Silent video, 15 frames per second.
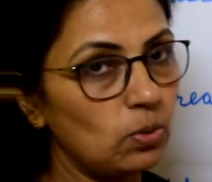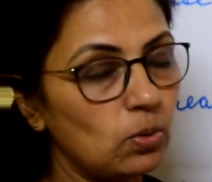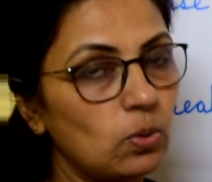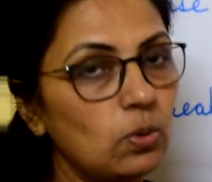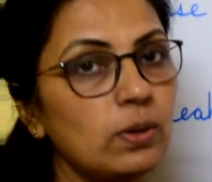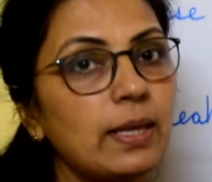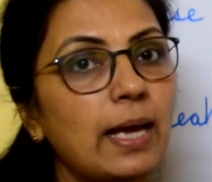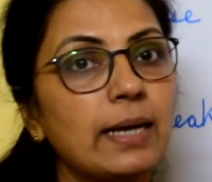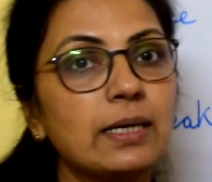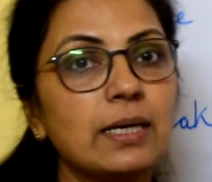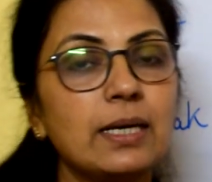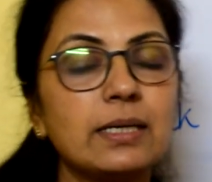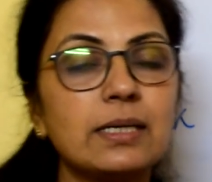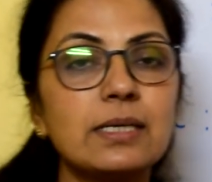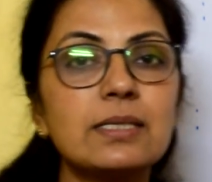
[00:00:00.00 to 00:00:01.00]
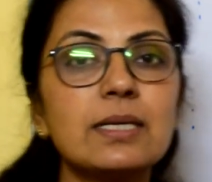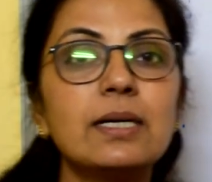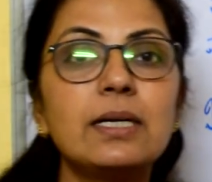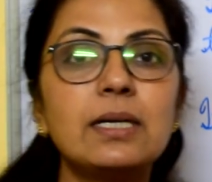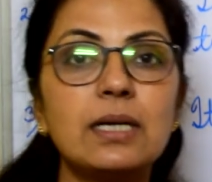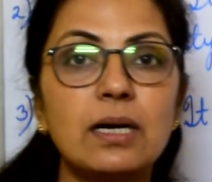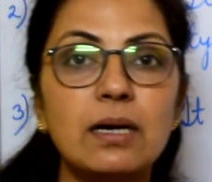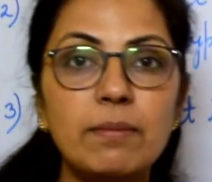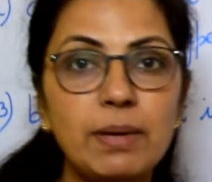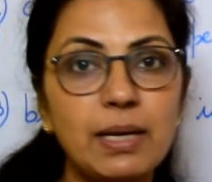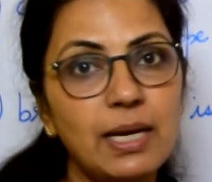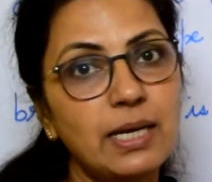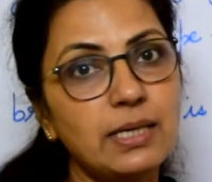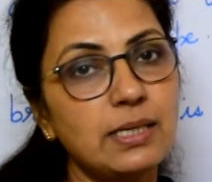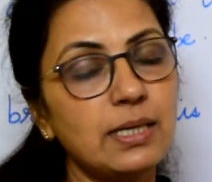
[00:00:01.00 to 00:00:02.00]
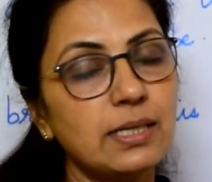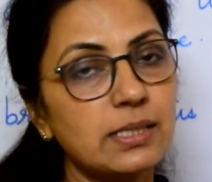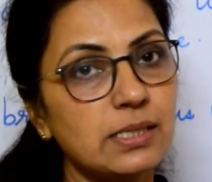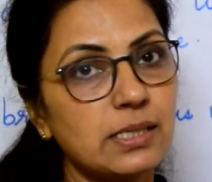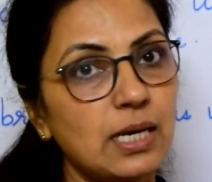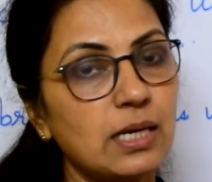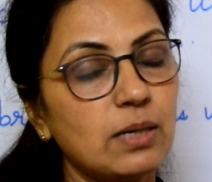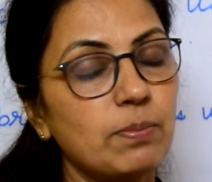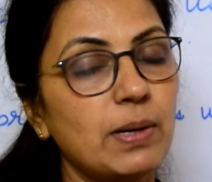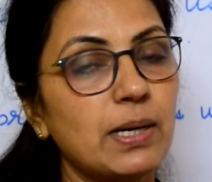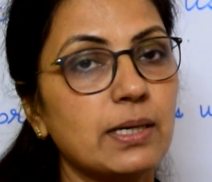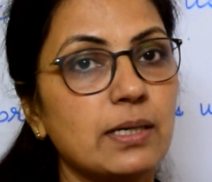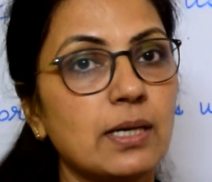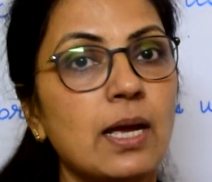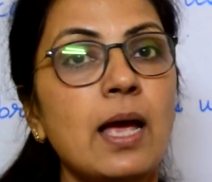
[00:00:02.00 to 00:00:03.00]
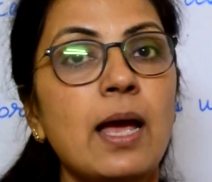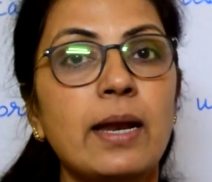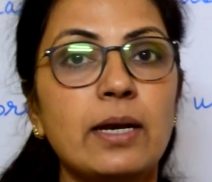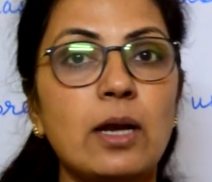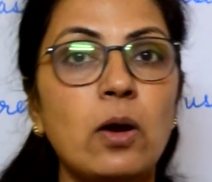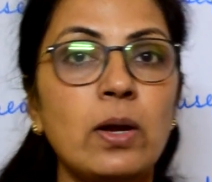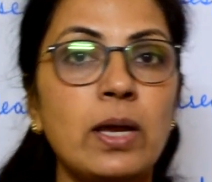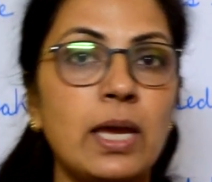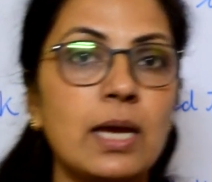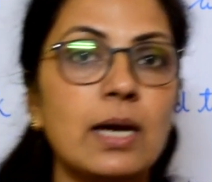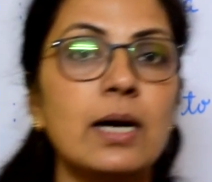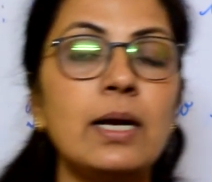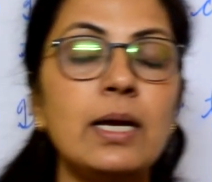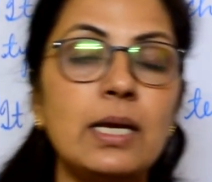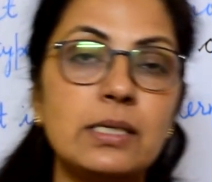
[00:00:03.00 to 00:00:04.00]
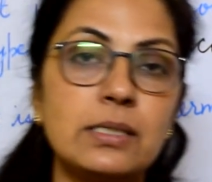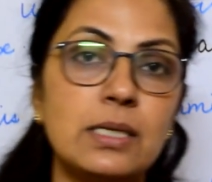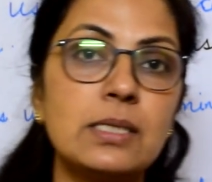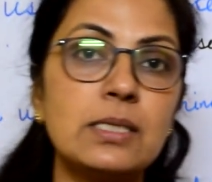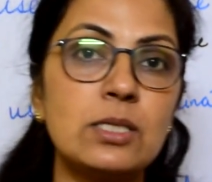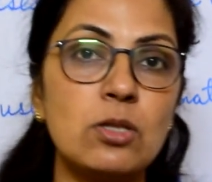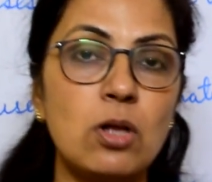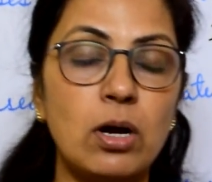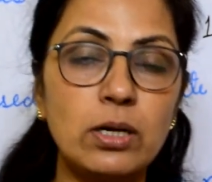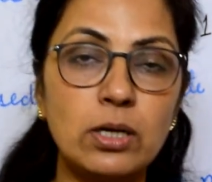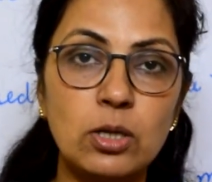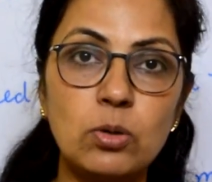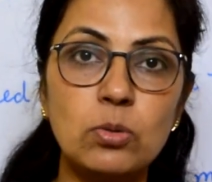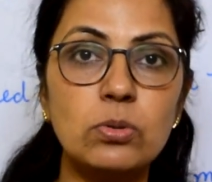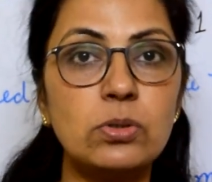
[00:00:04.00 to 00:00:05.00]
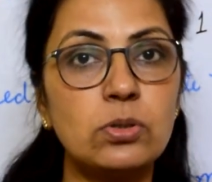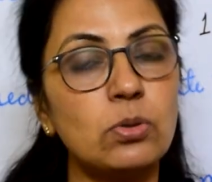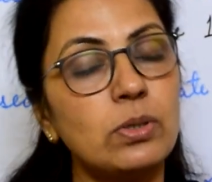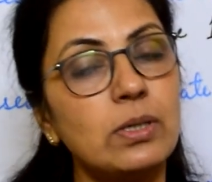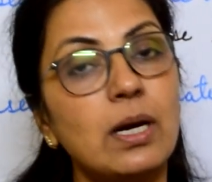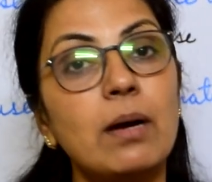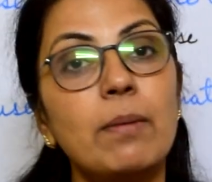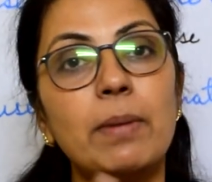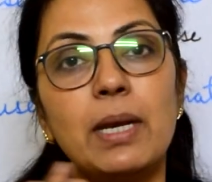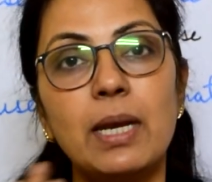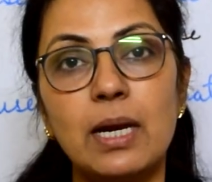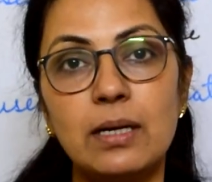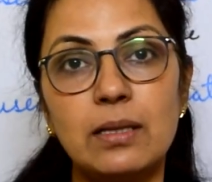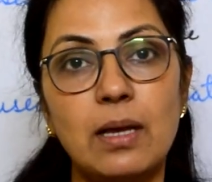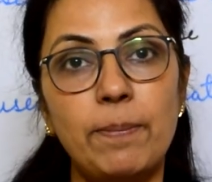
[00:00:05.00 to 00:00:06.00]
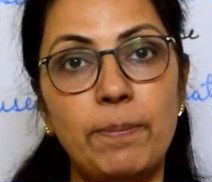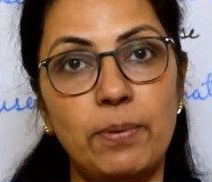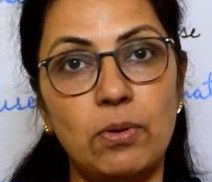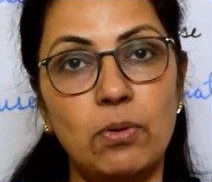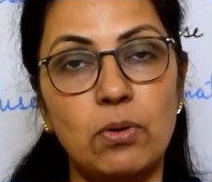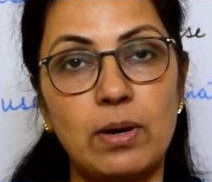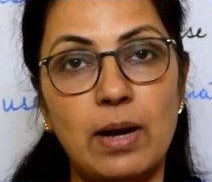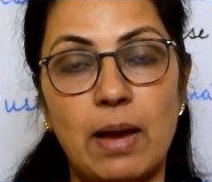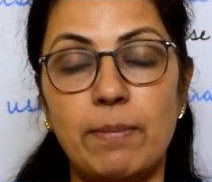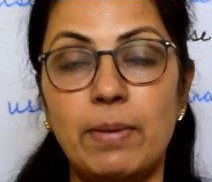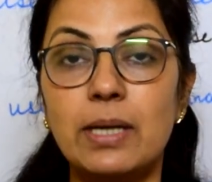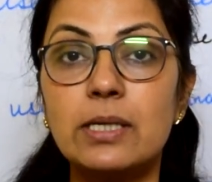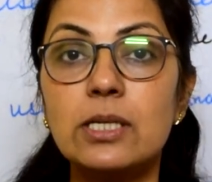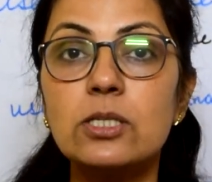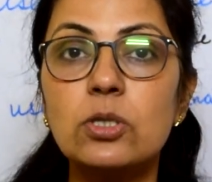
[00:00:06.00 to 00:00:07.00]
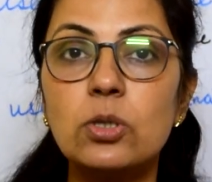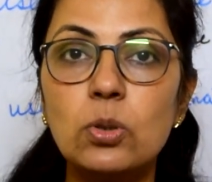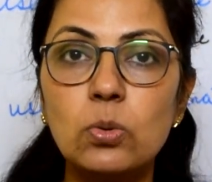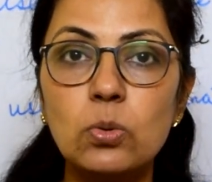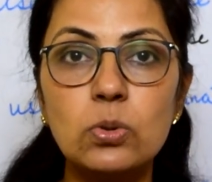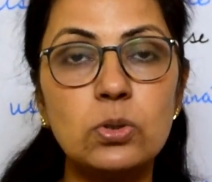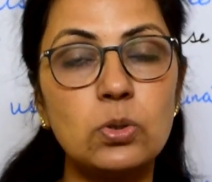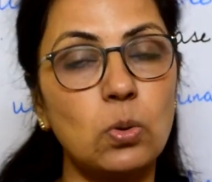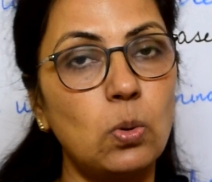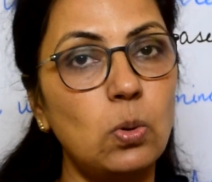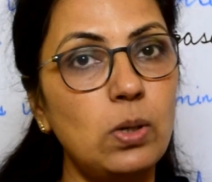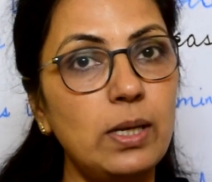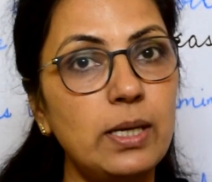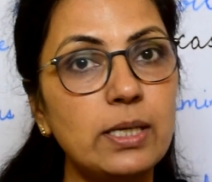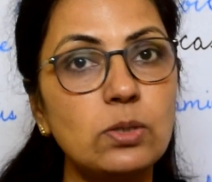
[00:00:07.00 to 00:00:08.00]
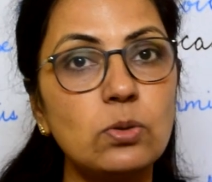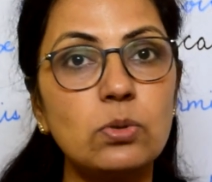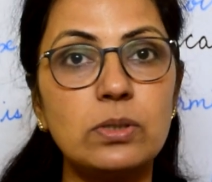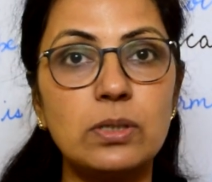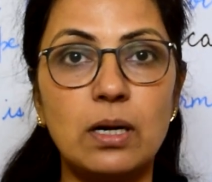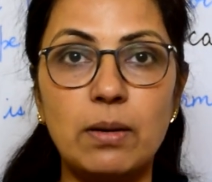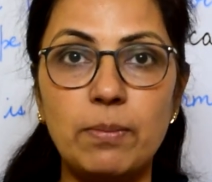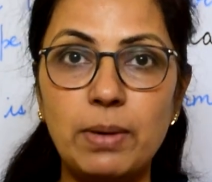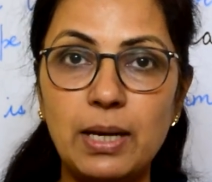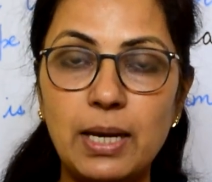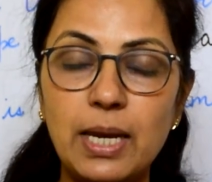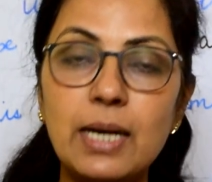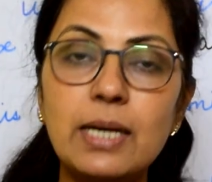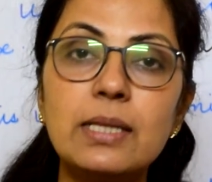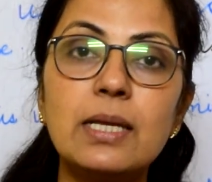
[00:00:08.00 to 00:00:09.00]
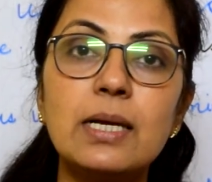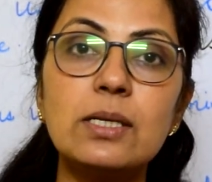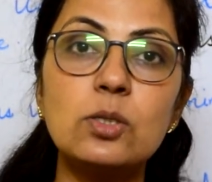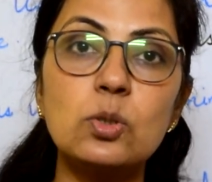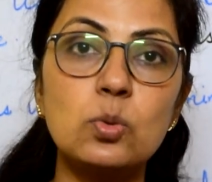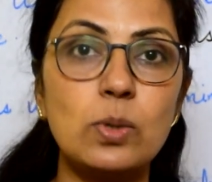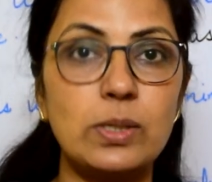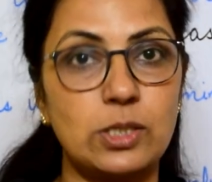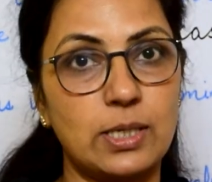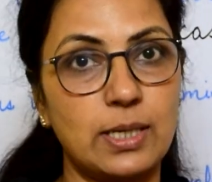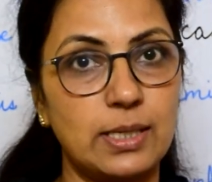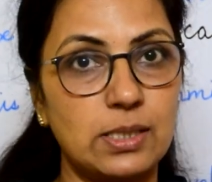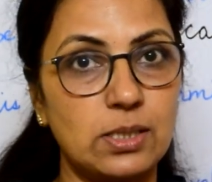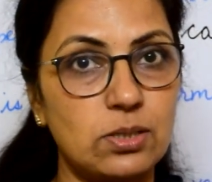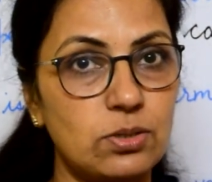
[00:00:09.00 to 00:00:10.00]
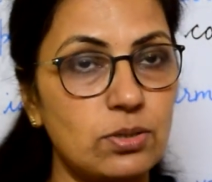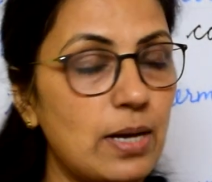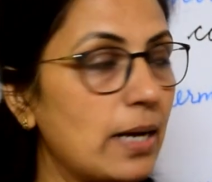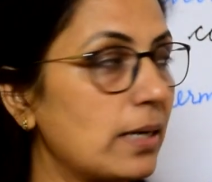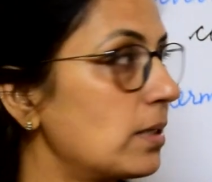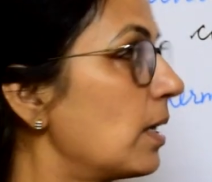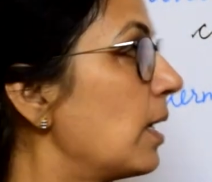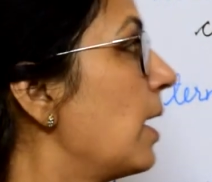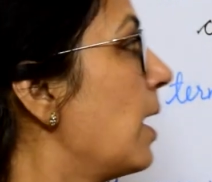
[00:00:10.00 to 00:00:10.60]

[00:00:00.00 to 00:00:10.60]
know that it is a terminating statement. Now here it is not used to terminate the program. It is used only to terminate the switch construct.